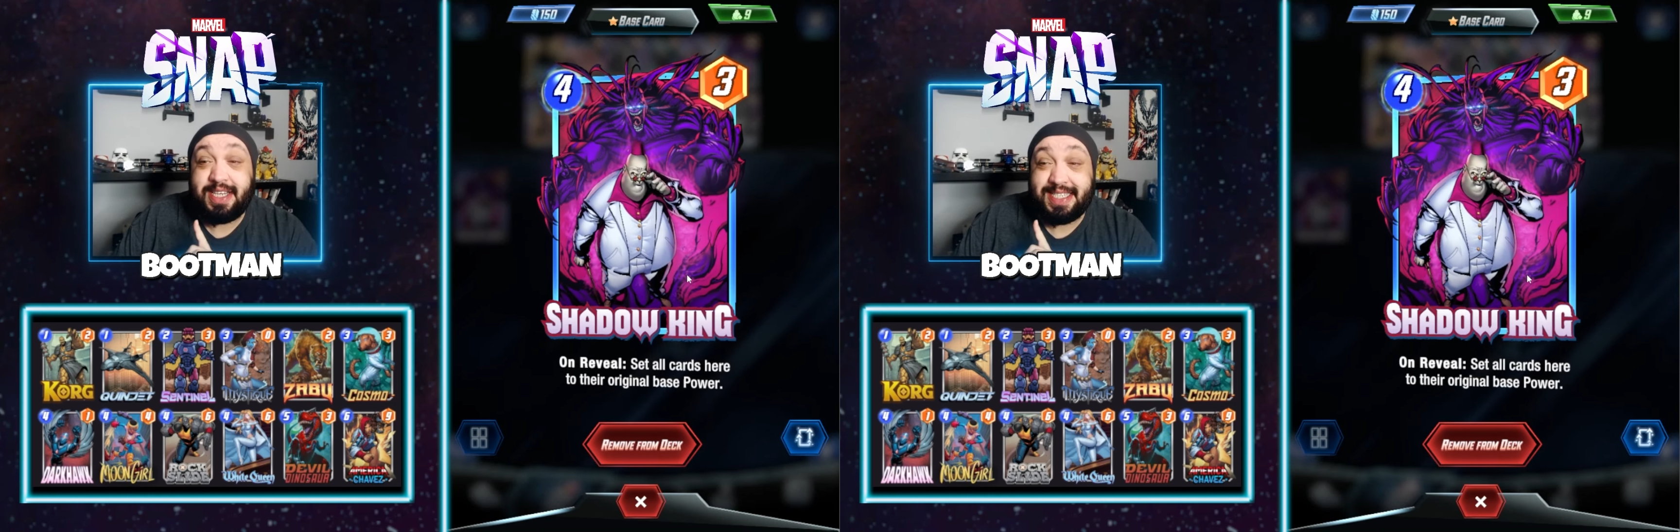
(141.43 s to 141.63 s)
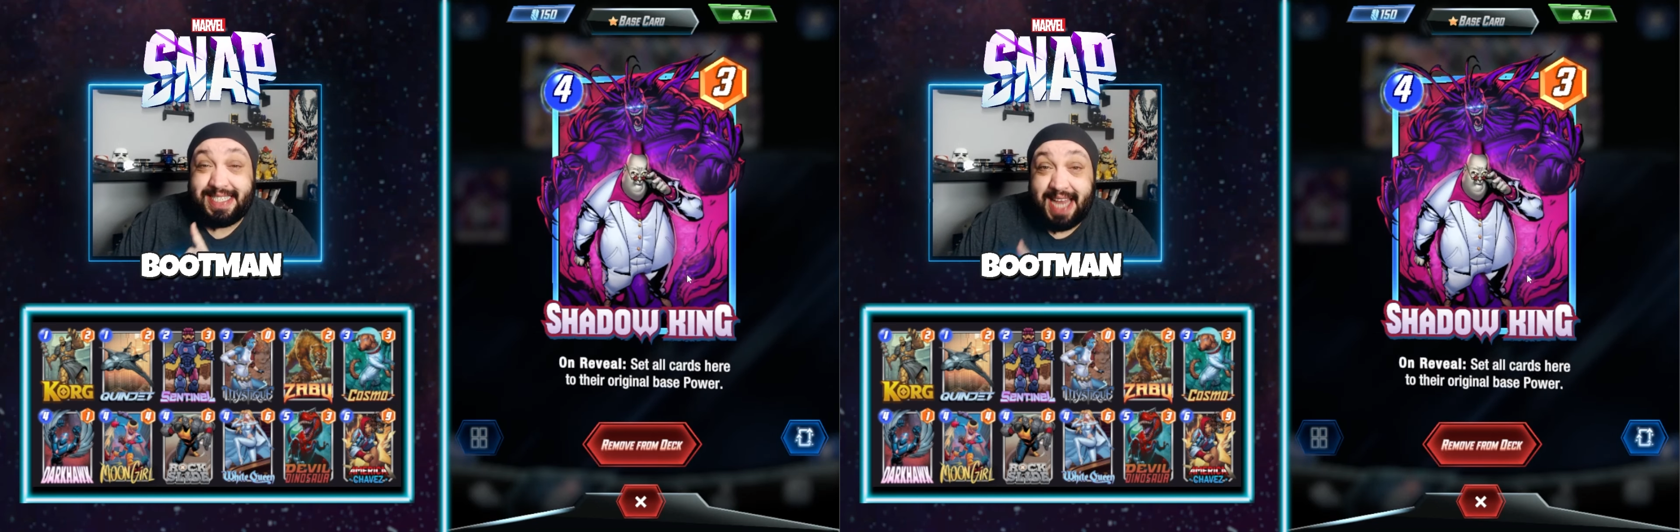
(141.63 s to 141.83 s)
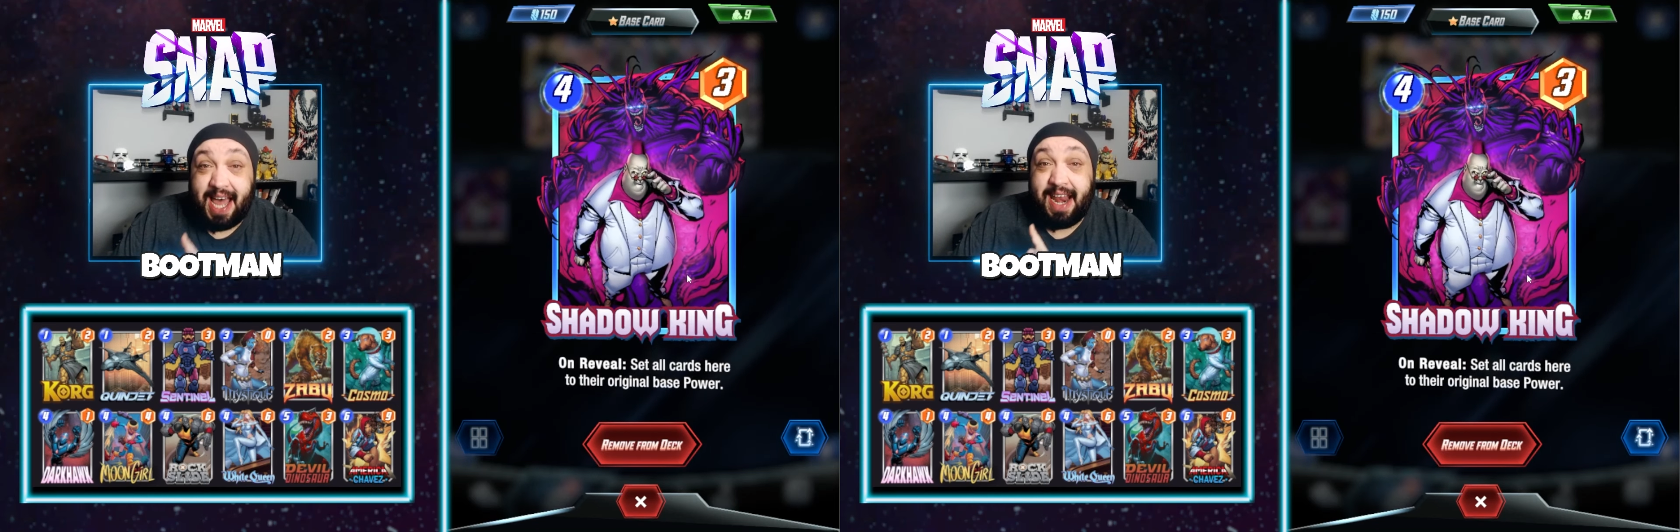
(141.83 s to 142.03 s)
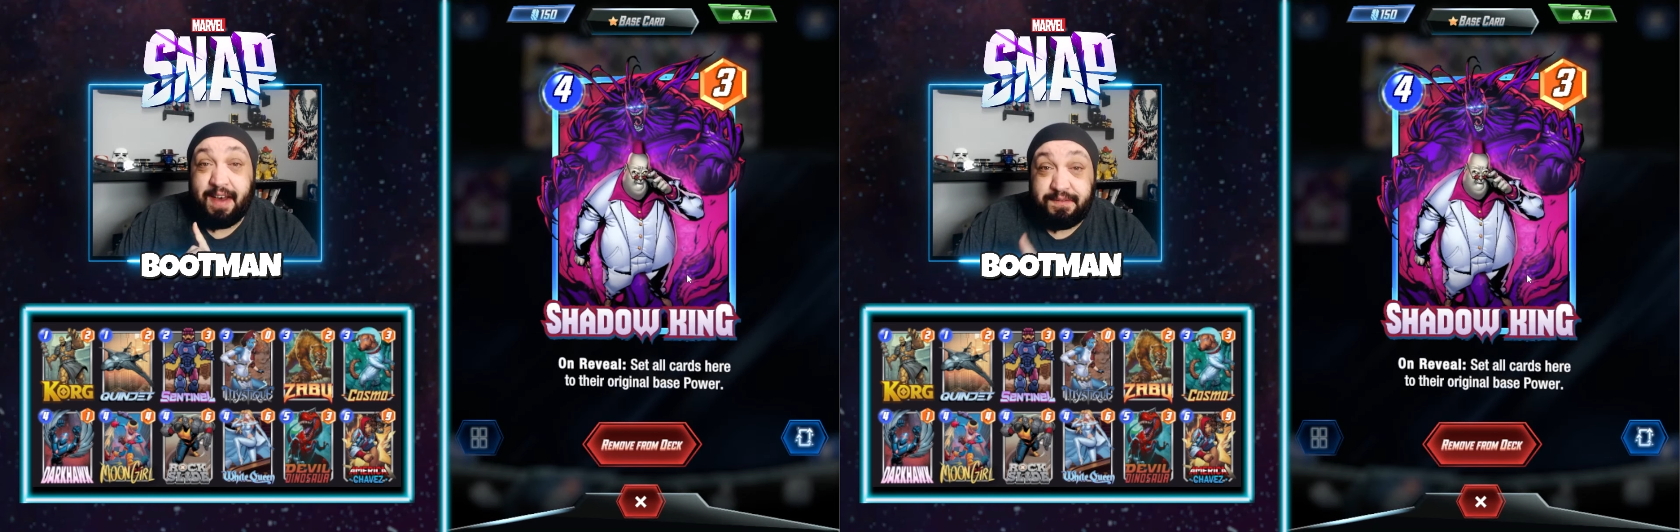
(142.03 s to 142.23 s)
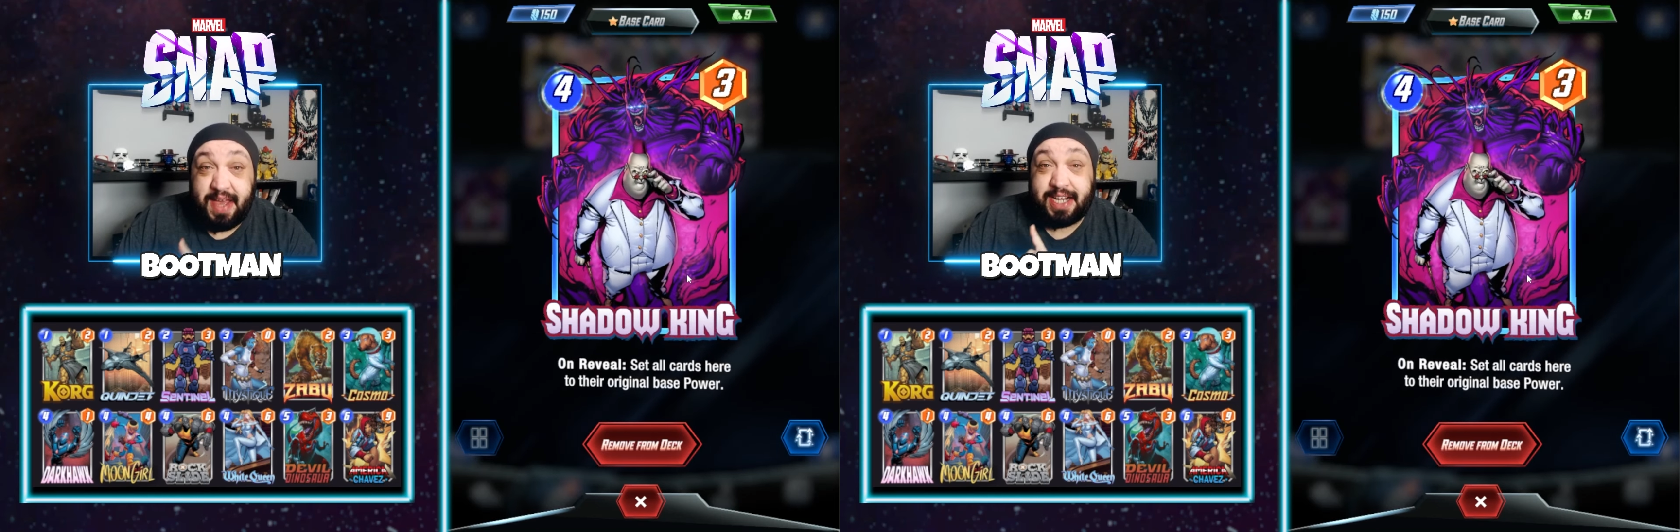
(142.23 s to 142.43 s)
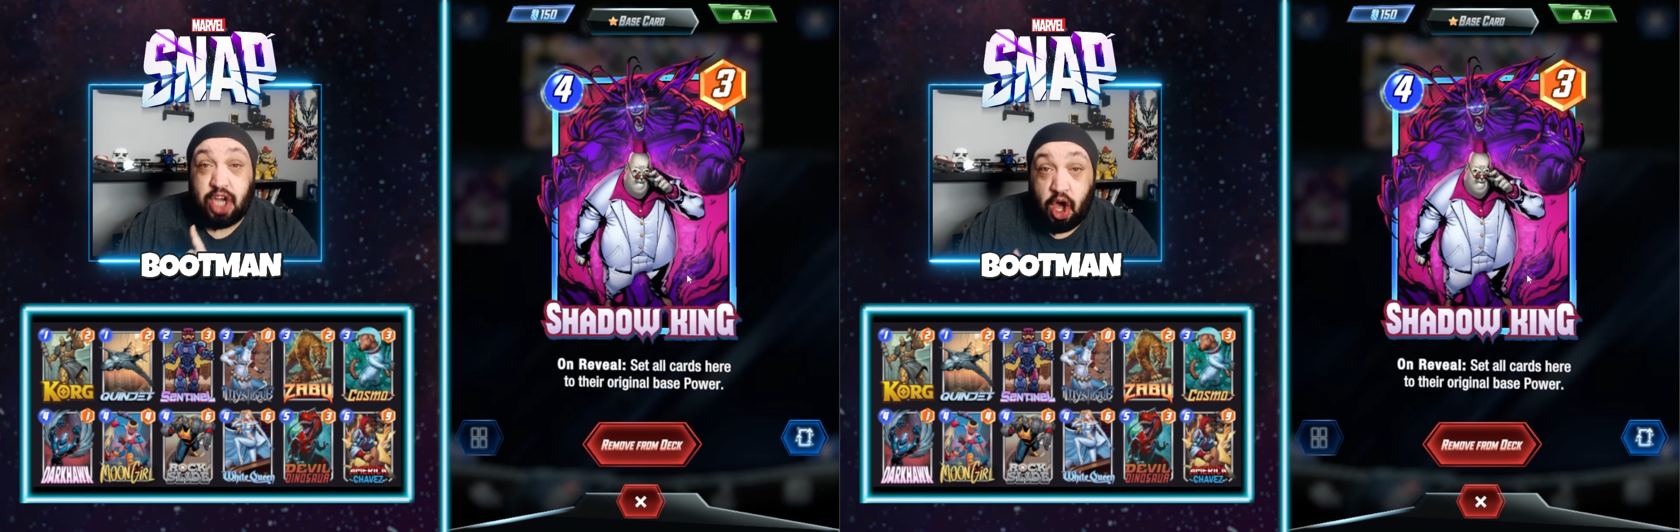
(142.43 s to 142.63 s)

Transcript: does not affect